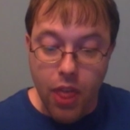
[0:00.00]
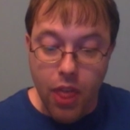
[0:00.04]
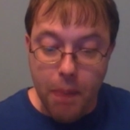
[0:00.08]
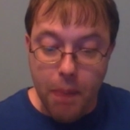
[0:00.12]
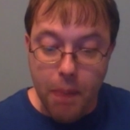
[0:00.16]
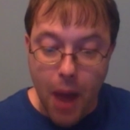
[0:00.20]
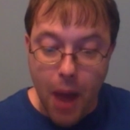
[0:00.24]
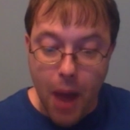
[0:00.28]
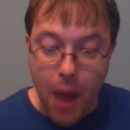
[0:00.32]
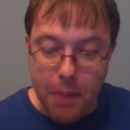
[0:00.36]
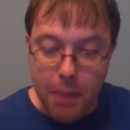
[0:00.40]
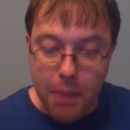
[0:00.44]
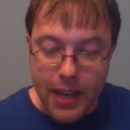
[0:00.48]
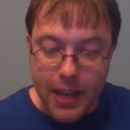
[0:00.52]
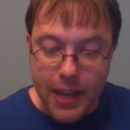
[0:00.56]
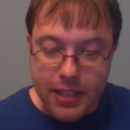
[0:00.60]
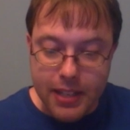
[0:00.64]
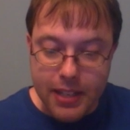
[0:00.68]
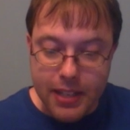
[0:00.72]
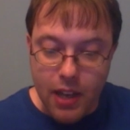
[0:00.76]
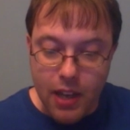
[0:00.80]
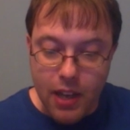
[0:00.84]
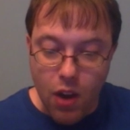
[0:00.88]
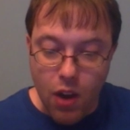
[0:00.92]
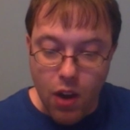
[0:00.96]
the
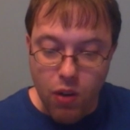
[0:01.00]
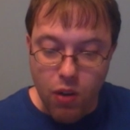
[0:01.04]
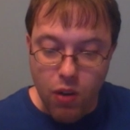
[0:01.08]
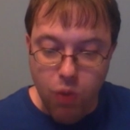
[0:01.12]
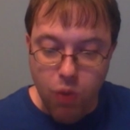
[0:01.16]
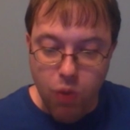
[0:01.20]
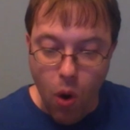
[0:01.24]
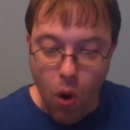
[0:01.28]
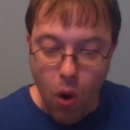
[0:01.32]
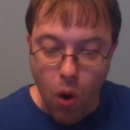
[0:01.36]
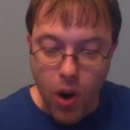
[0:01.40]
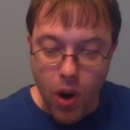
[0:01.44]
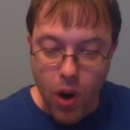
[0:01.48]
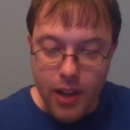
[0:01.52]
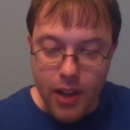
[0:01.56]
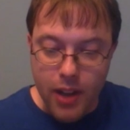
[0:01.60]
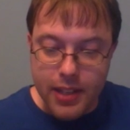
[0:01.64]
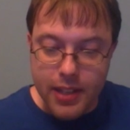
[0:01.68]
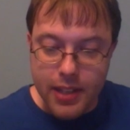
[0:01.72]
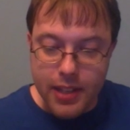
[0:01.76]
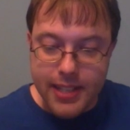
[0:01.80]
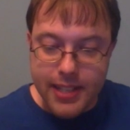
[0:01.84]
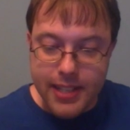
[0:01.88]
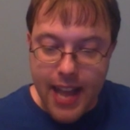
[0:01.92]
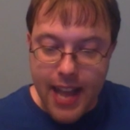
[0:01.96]
public
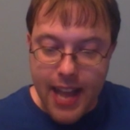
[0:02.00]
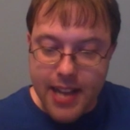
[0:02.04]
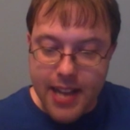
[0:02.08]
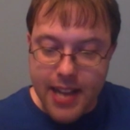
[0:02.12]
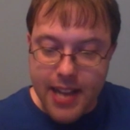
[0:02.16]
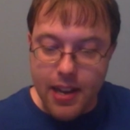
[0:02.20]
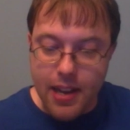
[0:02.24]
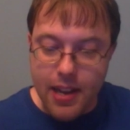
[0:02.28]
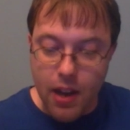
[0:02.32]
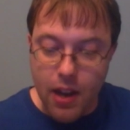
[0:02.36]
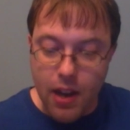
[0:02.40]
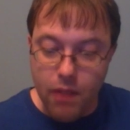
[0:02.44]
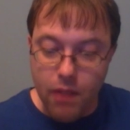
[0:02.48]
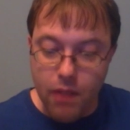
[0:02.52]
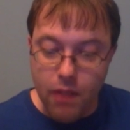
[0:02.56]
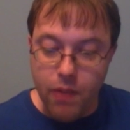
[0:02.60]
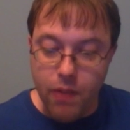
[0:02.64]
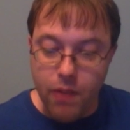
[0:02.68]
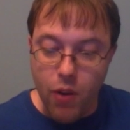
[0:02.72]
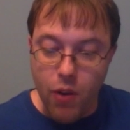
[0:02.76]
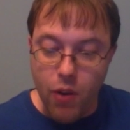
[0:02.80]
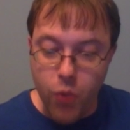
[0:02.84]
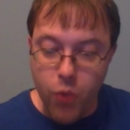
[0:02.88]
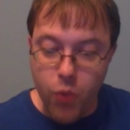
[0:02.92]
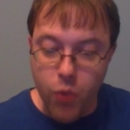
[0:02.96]
for the sake
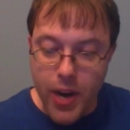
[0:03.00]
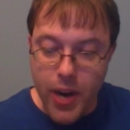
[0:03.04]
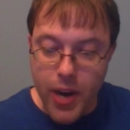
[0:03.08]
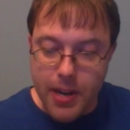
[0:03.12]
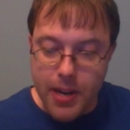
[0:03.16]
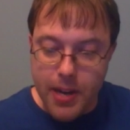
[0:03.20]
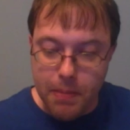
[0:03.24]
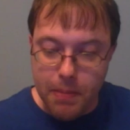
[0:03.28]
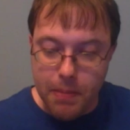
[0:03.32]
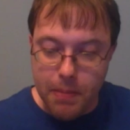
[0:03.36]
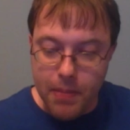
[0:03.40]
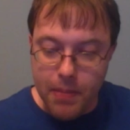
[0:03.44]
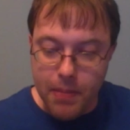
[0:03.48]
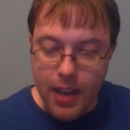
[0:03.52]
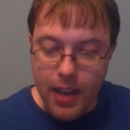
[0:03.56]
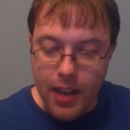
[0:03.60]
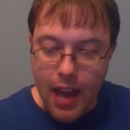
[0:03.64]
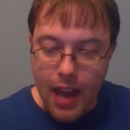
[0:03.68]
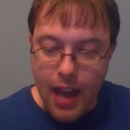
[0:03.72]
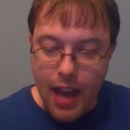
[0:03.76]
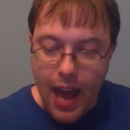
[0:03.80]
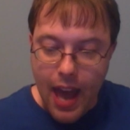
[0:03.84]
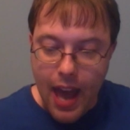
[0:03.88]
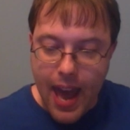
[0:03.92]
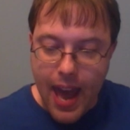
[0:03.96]
of freedom
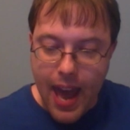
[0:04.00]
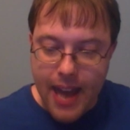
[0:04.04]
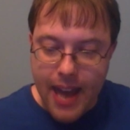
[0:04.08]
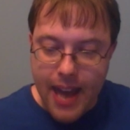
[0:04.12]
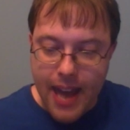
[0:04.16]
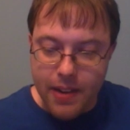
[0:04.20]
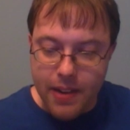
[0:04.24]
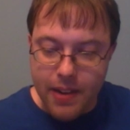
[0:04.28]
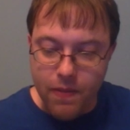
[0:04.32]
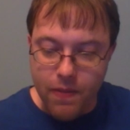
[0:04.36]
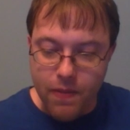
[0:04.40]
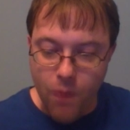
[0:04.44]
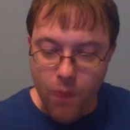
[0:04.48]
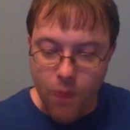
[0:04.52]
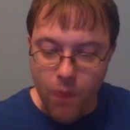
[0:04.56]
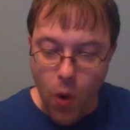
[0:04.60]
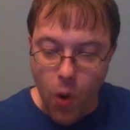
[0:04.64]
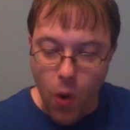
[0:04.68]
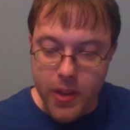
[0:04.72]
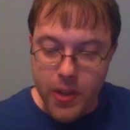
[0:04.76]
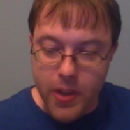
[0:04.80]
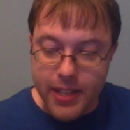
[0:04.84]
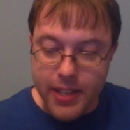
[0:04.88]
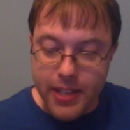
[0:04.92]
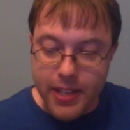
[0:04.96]
and
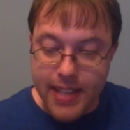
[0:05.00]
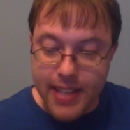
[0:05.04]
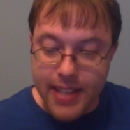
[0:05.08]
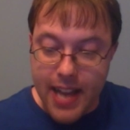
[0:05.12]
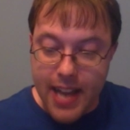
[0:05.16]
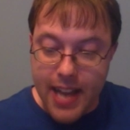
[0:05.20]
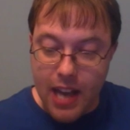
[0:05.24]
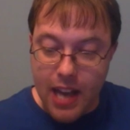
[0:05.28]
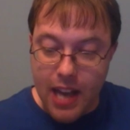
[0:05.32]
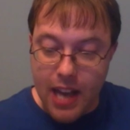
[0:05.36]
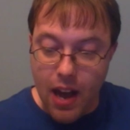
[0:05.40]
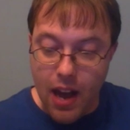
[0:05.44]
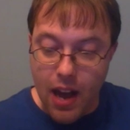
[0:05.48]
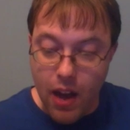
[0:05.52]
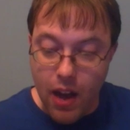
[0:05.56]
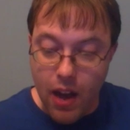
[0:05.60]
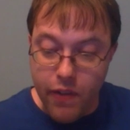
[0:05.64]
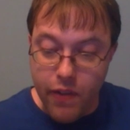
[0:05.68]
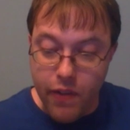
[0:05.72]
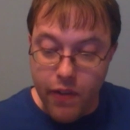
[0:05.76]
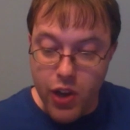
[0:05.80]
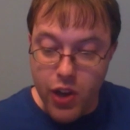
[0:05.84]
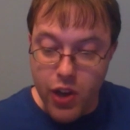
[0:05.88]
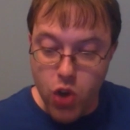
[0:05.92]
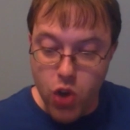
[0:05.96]
for the sake
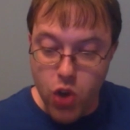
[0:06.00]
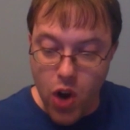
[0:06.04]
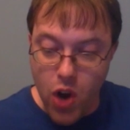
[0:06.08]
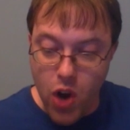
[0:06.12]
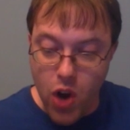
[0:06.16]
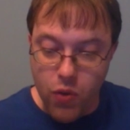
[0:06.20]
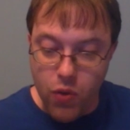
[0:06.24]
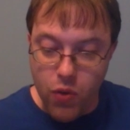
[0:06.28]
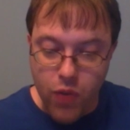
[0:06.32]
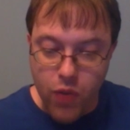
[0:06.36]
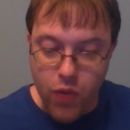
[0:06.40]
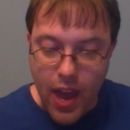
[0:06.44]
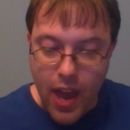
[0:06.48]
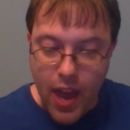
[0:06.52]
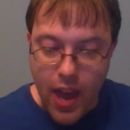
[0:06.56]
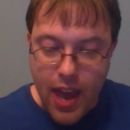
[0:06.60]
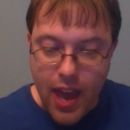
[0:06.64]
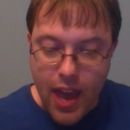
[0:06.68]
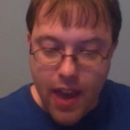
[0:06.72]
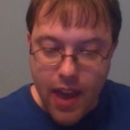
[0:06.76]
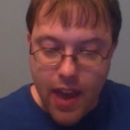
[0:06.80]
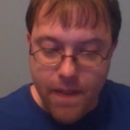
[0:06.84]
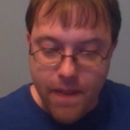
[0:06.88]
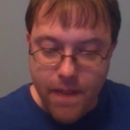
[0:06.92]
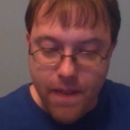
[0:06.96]
of truth
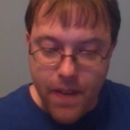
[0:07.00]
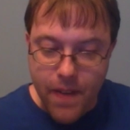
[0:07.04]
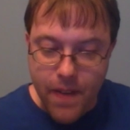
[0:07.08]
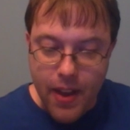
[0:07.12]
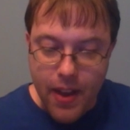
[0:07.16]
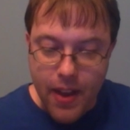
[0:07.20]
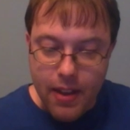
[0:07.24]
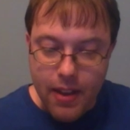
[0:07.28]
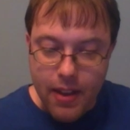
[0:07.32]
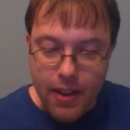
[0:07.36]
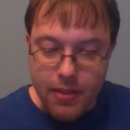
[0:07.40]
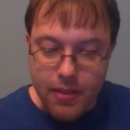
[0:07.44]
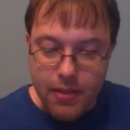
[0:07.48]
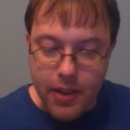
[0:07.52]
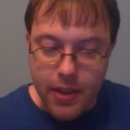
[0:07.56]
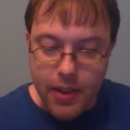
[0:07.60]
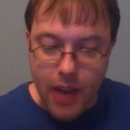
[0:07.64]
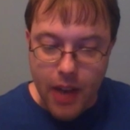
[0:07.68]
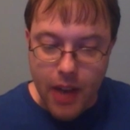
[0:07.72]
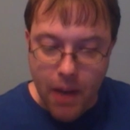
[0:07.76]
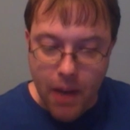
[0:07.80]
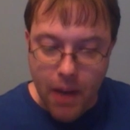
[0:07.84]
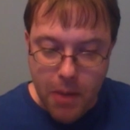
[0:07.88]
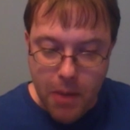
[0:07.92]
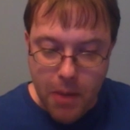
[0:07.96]
if
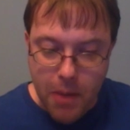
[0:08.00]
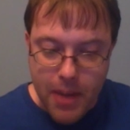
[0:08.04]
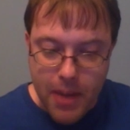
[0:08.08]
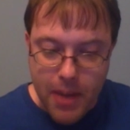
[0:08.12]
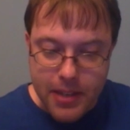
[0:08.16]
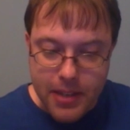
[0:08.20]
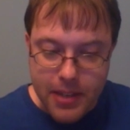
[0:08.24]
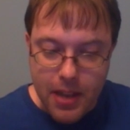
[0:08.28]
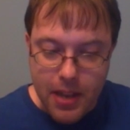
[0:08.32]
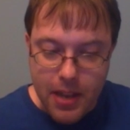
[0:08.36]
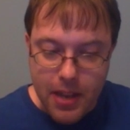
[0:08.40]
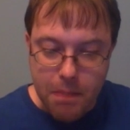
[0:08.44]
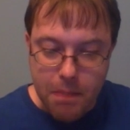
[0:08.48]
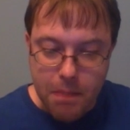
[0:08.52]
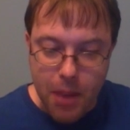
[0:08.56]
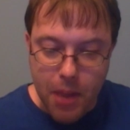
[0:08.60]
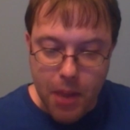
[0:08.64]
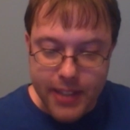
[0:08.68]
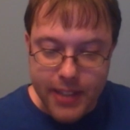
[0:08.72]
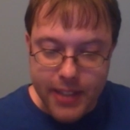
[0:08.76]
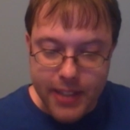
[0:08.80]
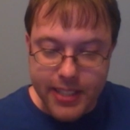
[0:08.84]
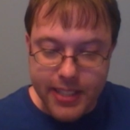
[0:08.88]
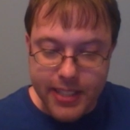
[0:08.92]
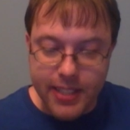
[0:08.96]
the government
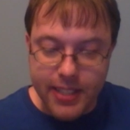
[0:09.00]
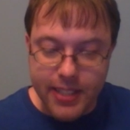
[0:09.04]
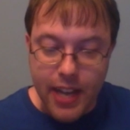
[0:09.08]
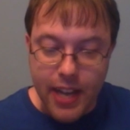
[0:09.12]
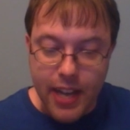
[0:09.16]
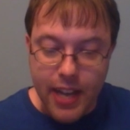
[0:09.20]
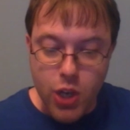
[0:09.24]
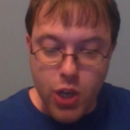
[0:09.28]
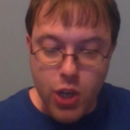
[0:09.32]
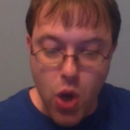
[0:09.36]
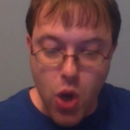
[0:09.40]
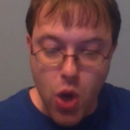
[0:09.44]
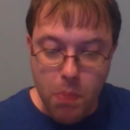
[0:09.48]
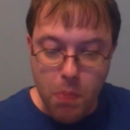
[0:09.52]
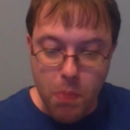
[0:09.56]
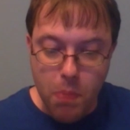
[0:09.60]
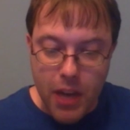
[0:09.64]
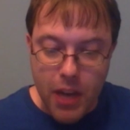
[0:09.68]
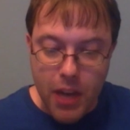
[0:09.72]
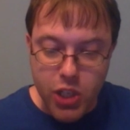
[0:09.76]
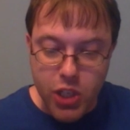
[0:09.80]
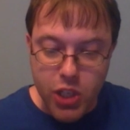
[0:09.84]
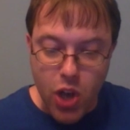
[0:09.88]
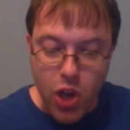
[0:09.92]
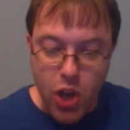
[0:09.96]
puts too
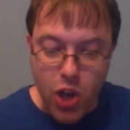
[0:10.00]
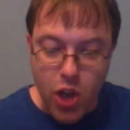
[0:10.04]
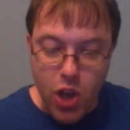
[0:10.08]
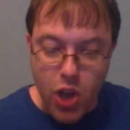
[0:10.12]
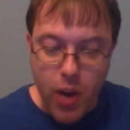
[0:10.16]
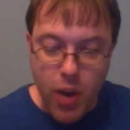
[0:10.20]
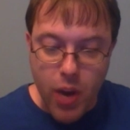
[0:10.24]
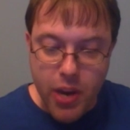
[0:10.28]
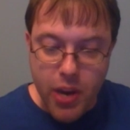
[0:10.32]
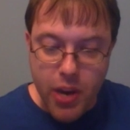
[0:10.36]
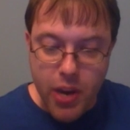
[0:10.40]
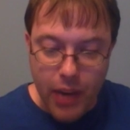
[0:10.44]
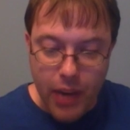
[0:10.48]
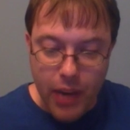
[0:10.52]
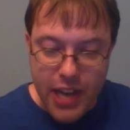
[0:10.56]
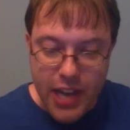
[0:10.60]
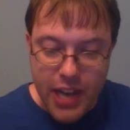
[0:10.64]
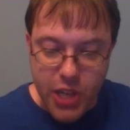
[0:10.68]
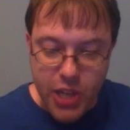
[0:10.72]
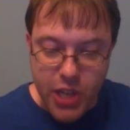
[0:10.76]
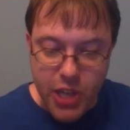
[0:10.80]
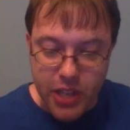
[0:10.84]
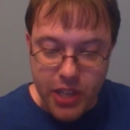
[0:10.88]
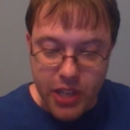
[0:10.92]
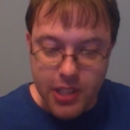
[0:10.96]
much
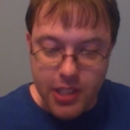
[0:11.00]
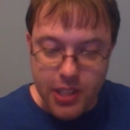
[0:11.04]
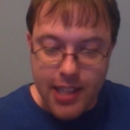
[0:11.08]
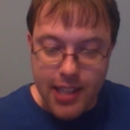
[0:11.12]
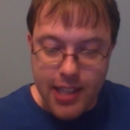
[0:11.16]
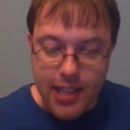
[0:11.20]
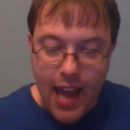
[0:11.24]
regulations?